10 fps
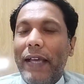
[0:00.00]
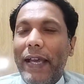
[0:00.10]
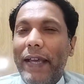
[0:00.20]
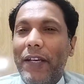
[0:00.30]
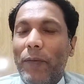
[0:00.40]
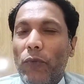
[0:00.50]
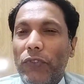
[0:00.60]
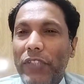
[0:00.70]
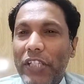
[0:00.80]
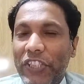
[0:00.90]
an
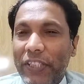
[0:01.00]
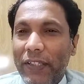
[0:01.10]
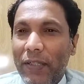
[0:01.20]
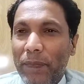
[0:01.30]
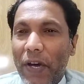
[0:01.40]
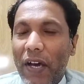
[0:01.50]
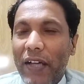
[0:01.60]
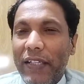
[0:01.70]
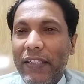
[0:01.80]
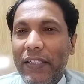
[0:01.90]
opposition
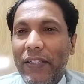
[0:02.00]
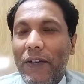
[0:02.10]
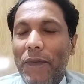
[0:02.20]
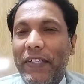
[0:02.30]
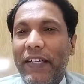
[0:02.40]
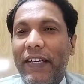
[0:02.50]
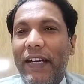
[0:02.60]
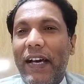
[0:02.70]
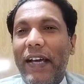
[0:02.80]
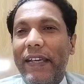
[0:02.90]
party of
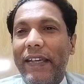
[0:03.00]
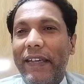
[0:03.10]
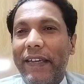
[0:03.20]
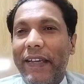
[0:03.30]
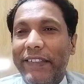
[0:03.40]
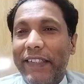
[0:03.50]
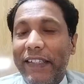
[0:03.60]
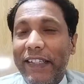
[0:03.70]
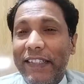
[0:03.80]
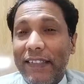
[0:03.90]
Tigray has
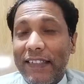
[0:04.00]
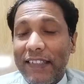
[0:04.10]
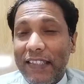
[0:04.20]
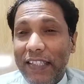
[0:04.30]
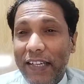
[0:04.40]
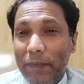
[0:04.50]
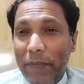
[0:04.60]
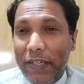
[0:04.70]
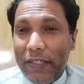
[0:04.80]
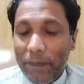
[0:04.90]
released a
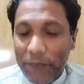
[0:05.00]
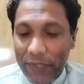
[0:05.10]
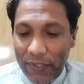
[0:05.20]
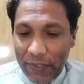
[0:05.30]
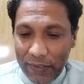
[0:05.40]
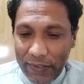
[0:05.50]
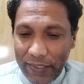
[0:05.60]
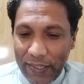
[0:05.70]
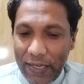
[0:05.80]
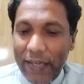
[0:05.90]
statement.
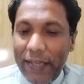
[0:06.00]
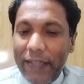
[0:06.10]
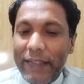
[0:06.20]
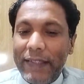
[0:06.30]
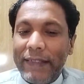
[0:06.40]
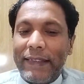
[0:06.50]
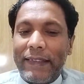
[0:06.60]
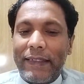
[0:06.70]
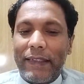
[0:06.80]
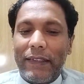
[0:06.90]

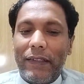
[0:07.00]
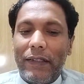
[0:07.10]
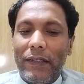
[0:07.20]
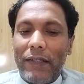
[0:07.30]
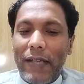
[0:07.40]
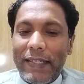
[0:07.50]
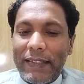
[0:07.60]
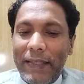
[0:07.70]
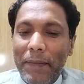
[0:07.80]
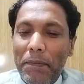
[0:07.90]
Tigray's
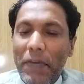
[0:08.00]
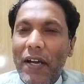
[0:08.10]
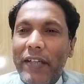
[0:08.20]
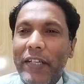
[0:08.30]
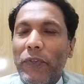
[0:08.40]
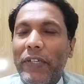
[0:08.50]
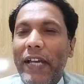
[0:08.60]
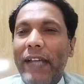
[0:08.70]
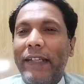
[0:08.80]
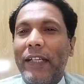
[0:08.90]
Asimba
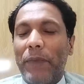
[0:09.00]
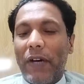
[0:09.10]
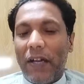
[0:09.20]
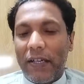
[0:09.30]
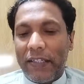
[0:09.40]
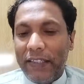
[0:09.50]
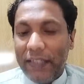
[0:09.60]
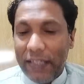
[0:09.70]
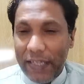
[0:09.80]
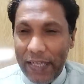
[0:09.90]
Democratic
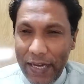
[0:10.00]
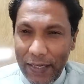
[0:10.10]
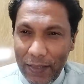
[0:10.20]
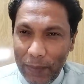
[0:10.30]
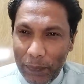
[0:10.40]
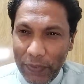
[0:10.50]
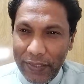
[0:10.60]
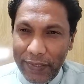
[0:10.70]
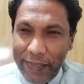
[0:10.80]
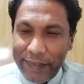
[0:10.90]
Party,
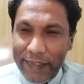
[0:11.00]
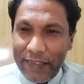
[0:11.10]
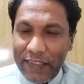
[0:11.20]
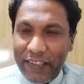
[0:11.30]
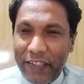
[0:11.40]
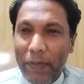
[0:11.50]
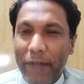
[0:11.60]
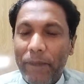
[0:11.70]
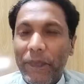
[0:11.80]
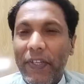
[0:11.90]
ADP, has released a statement.